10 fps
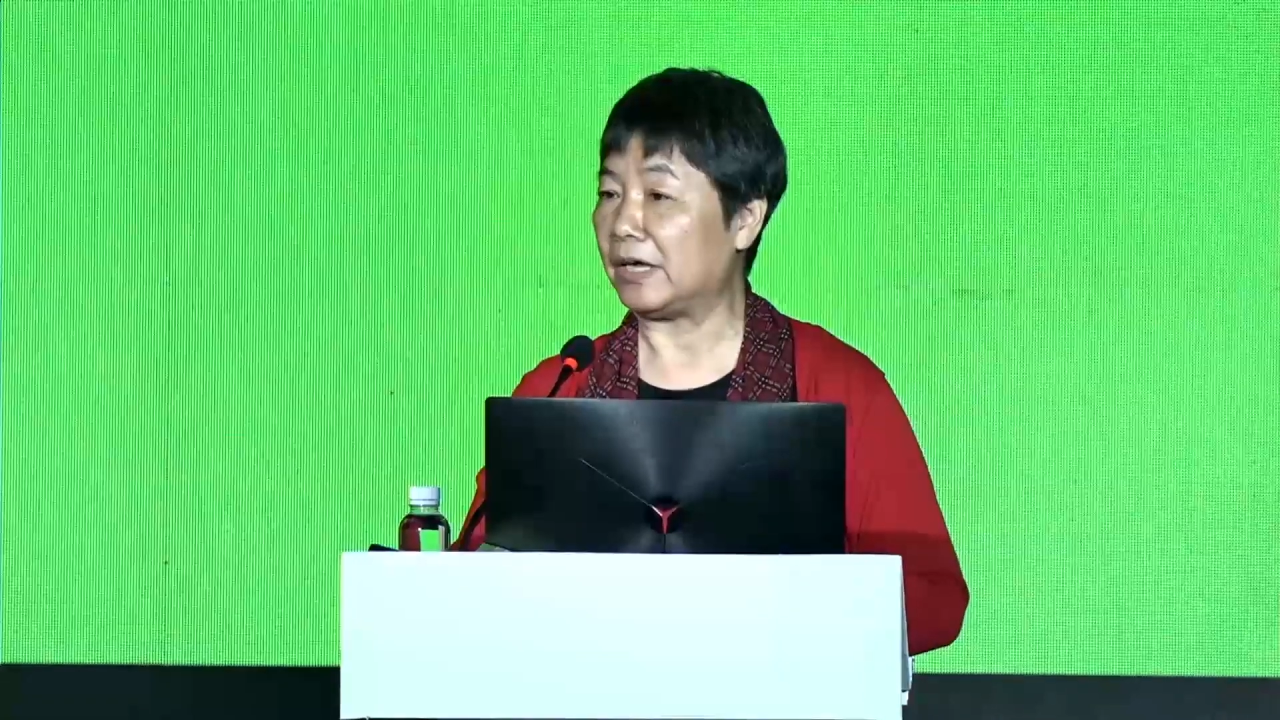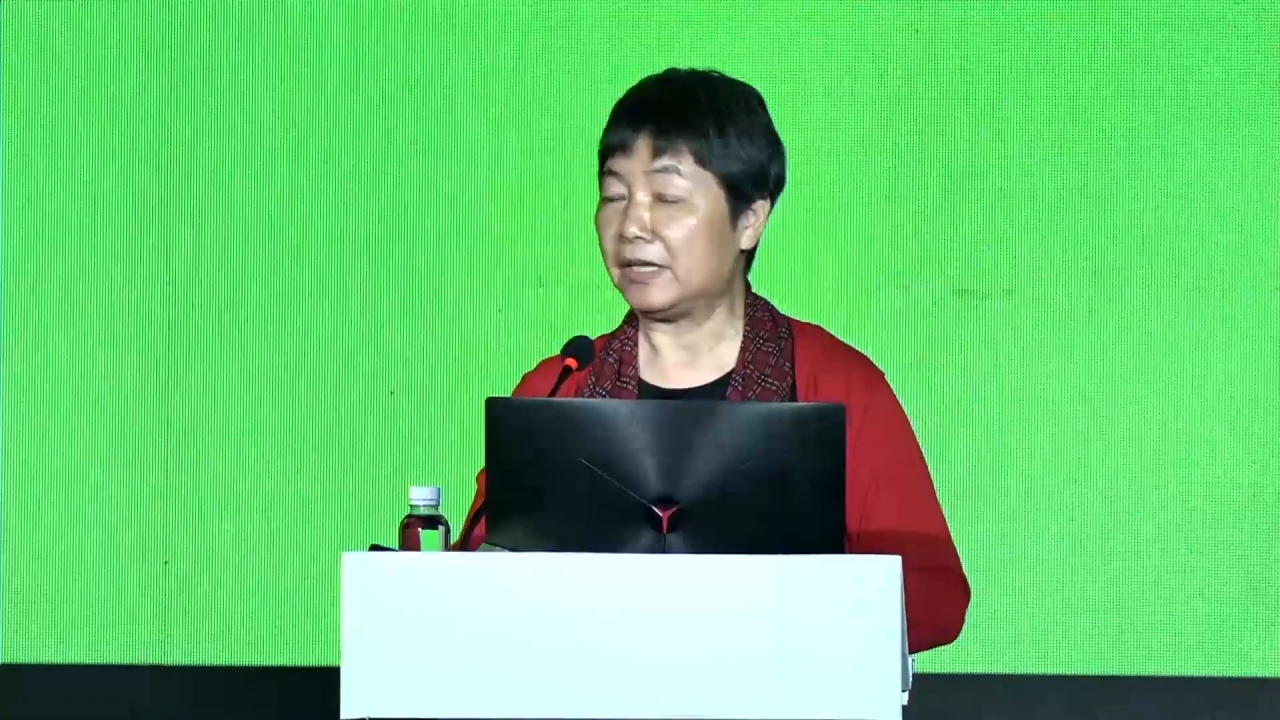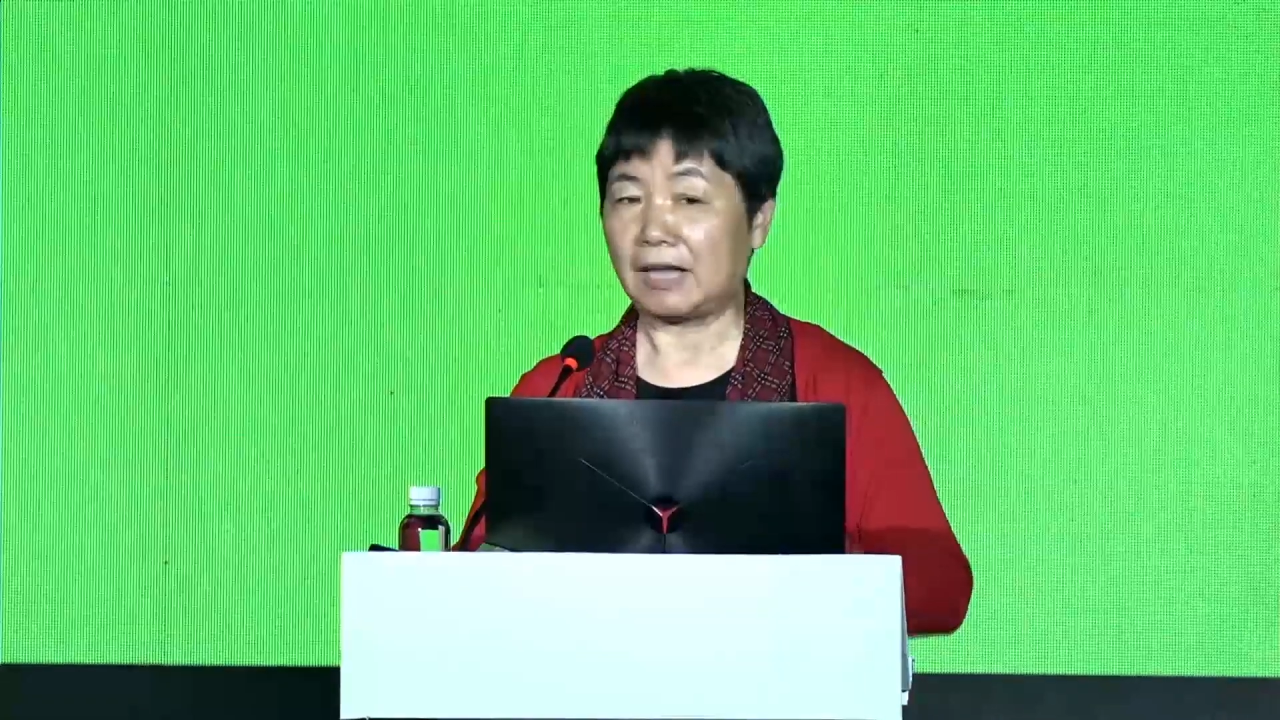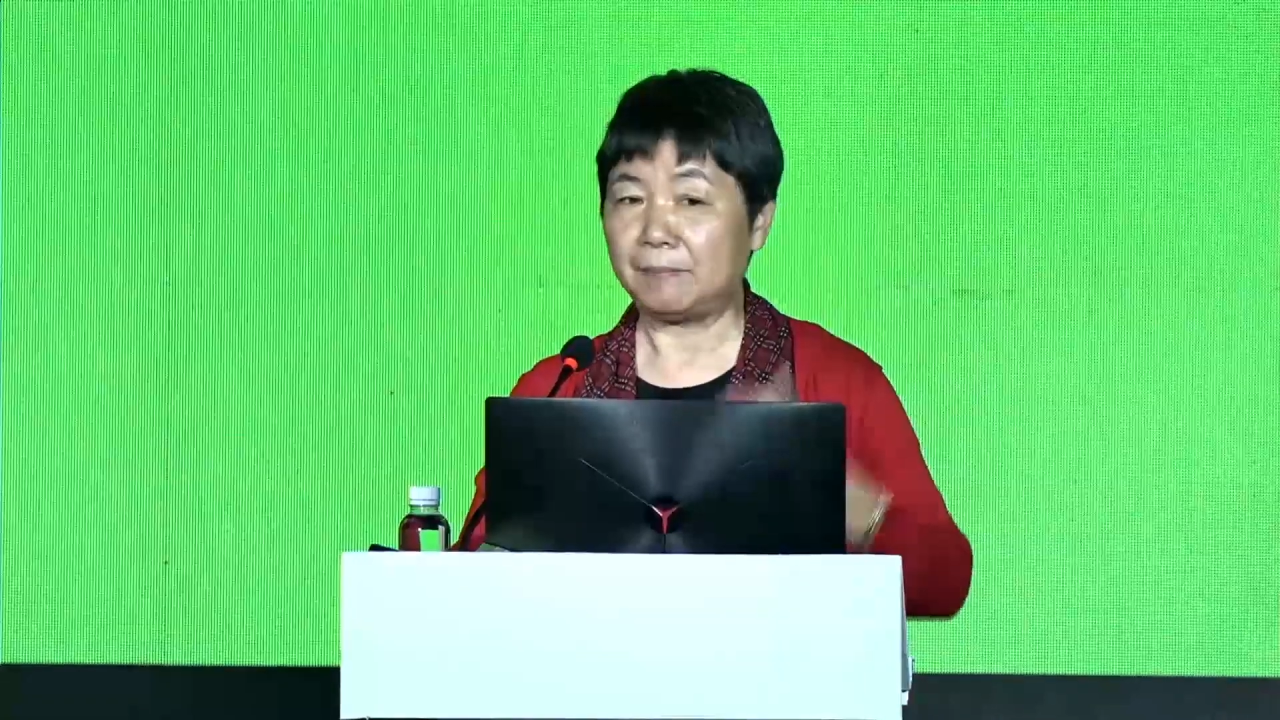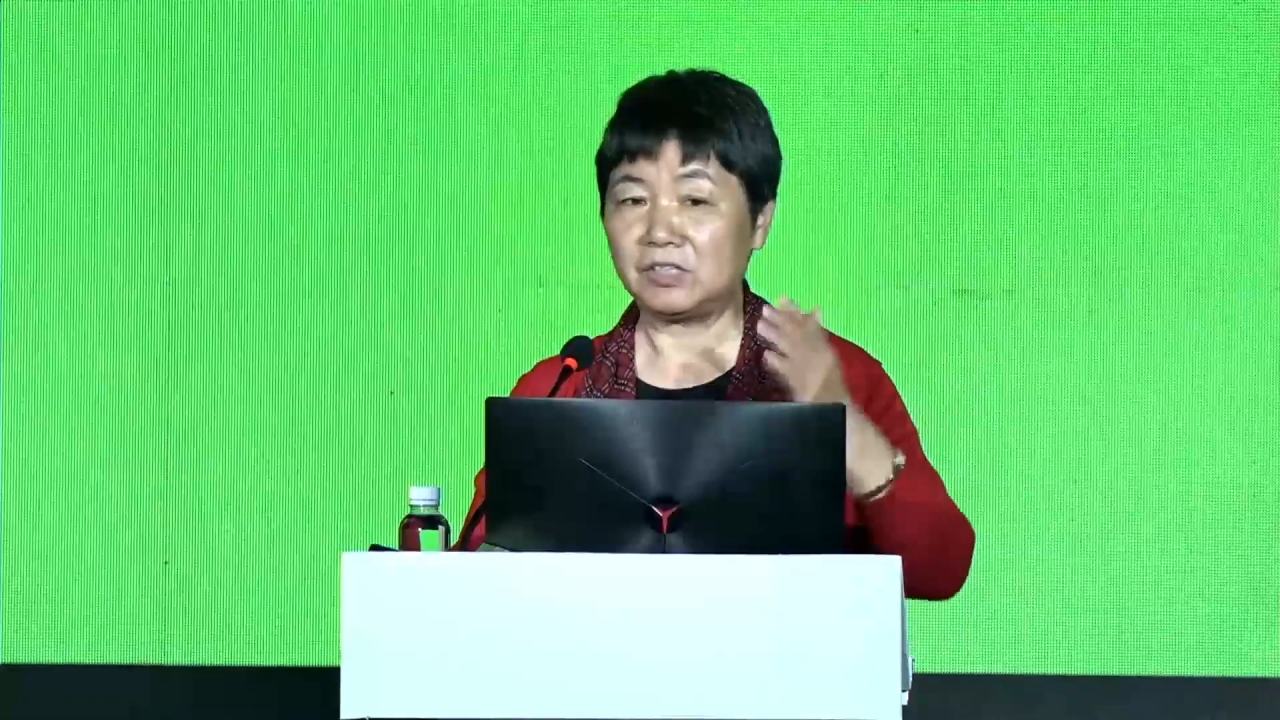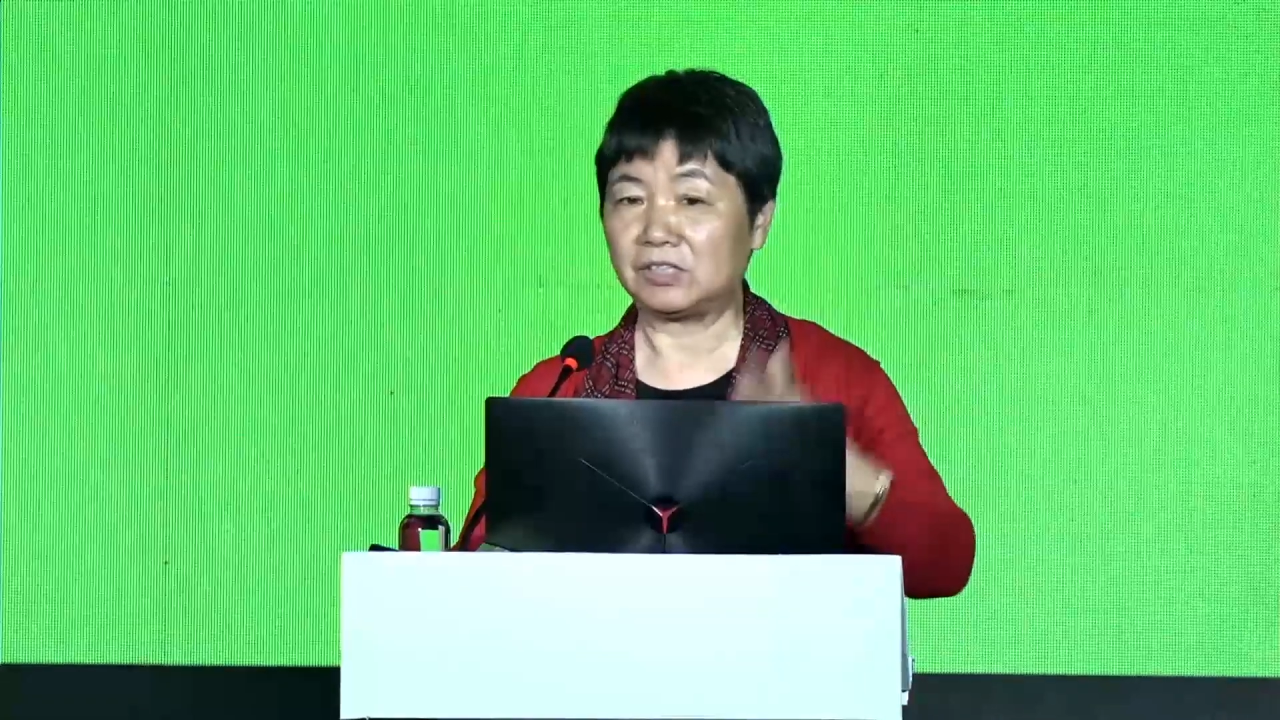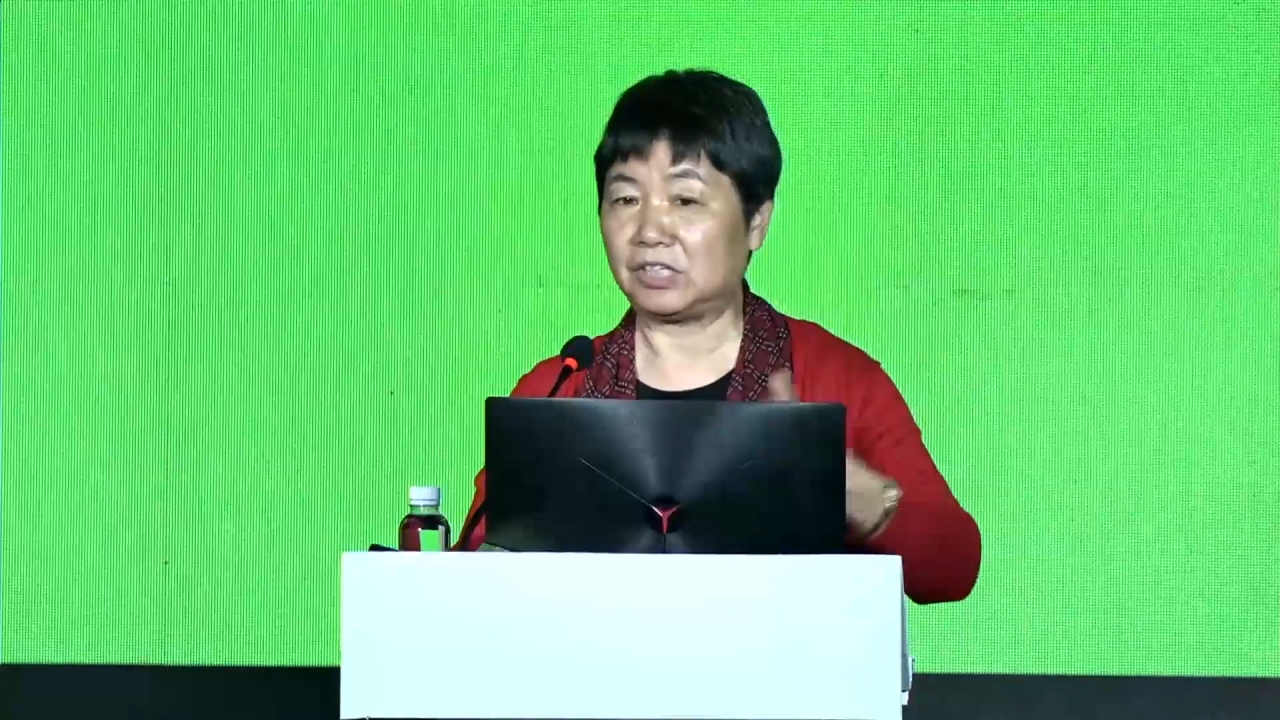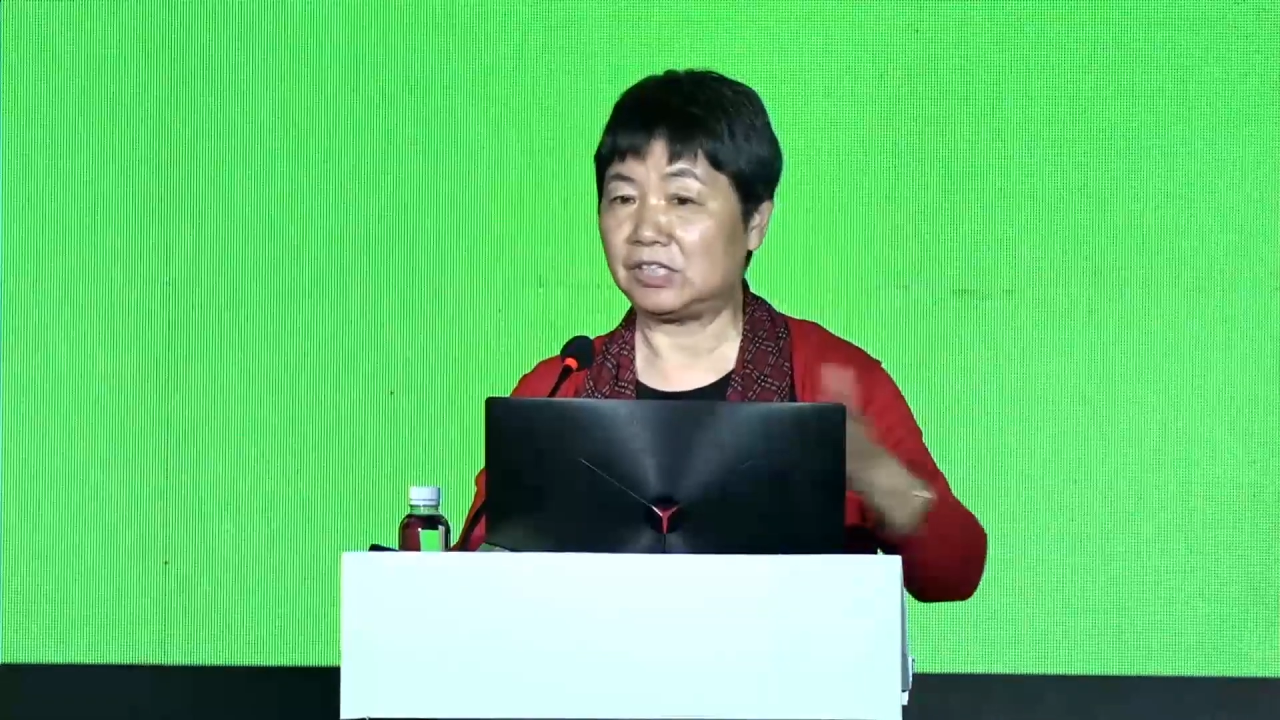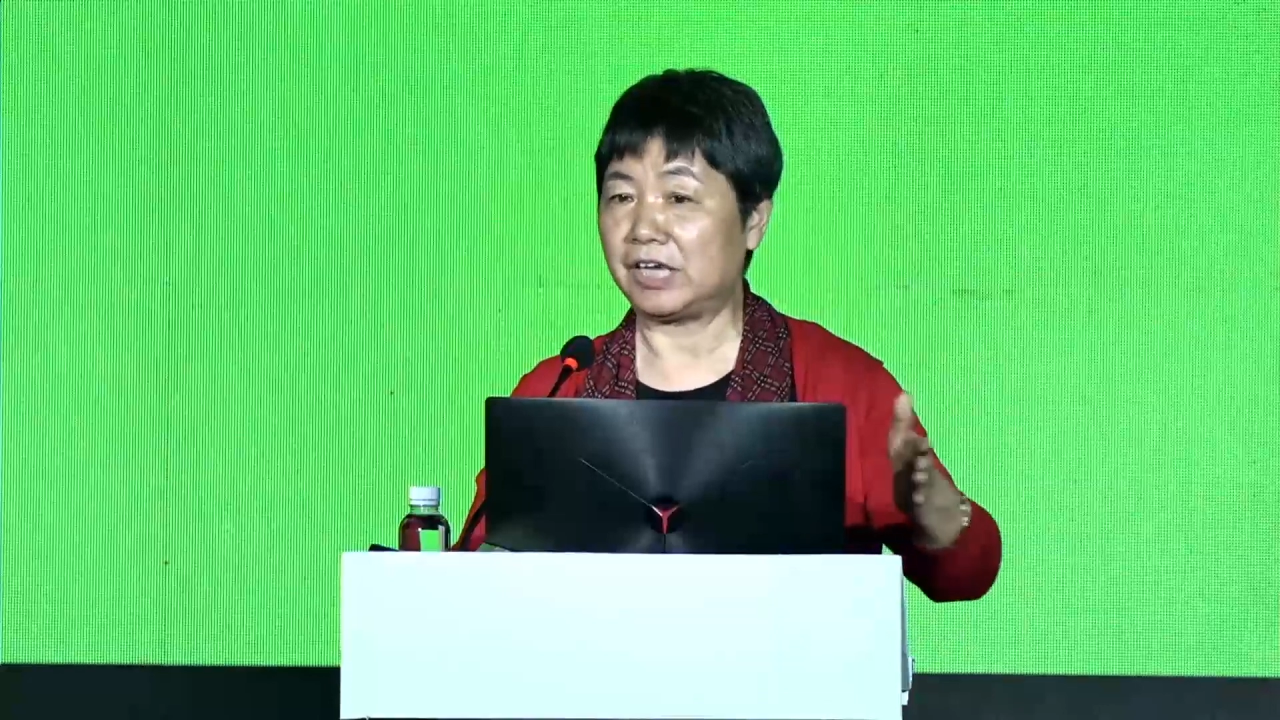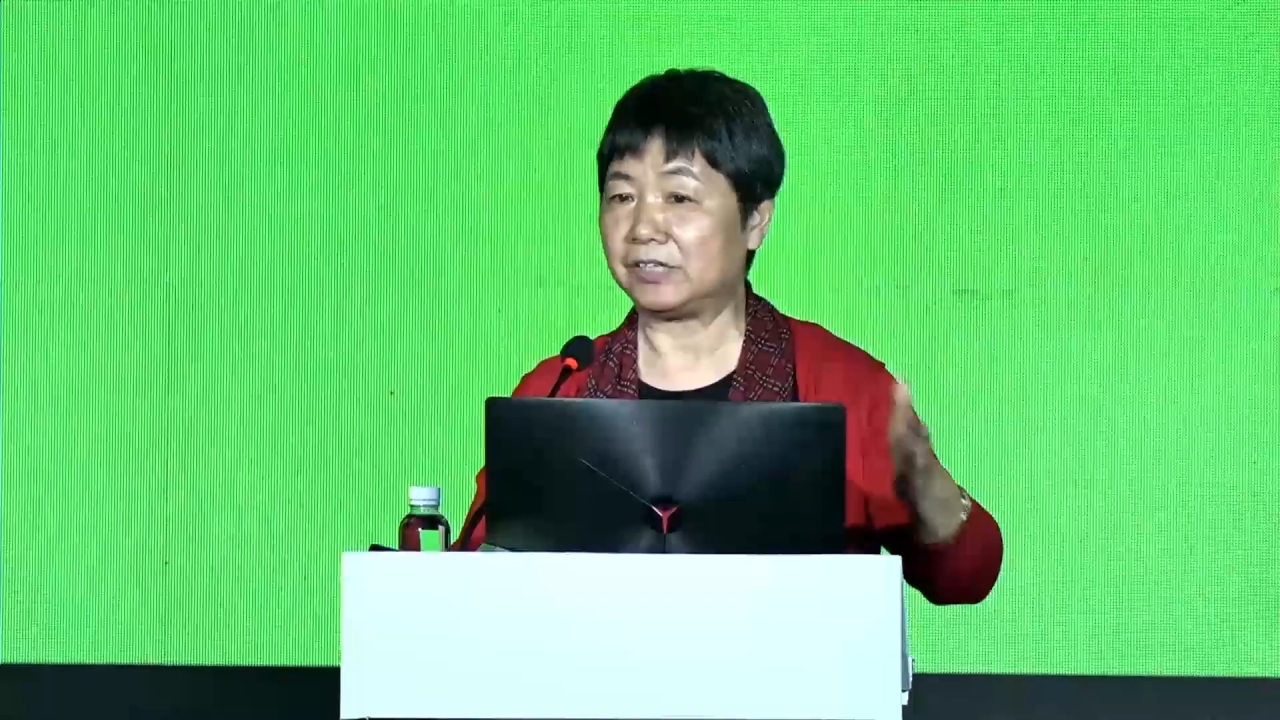children.